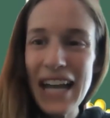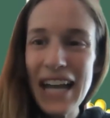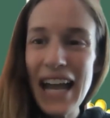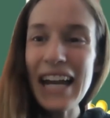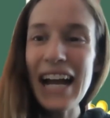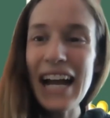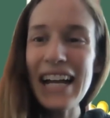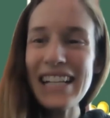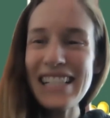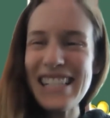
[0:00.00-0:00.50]

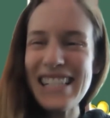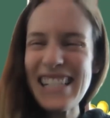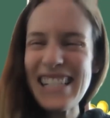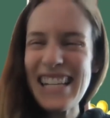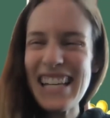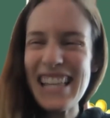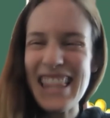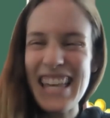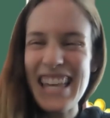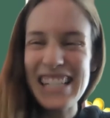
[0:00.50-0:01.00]
And I
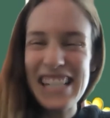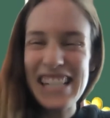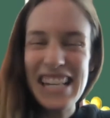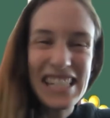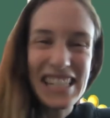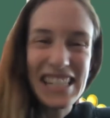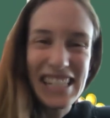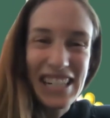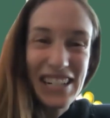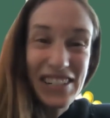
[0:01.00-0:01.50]
see this
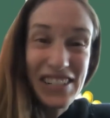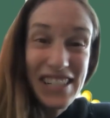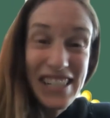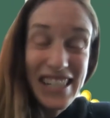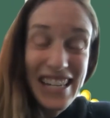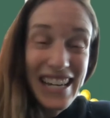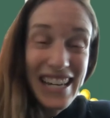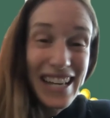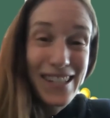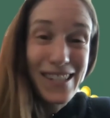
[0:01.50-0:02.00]
is
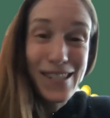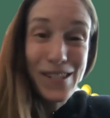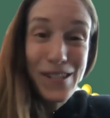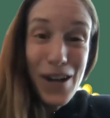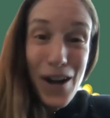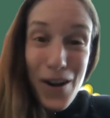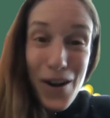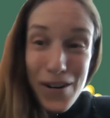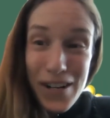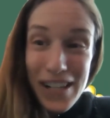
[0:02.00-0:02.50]
literacy. It's
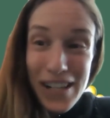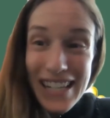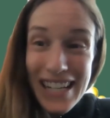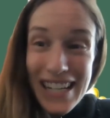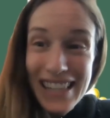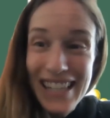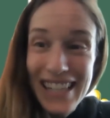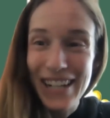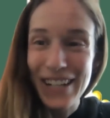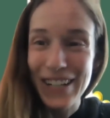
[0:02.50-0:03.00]
totally
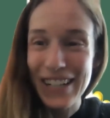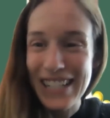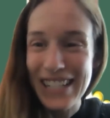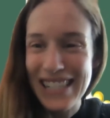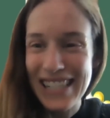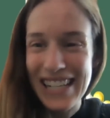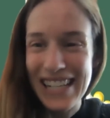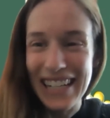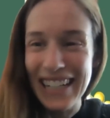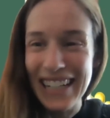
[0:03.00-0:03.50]

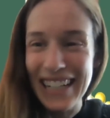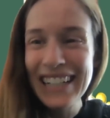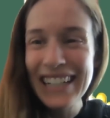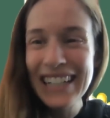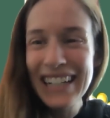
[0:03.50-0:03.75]
literacy.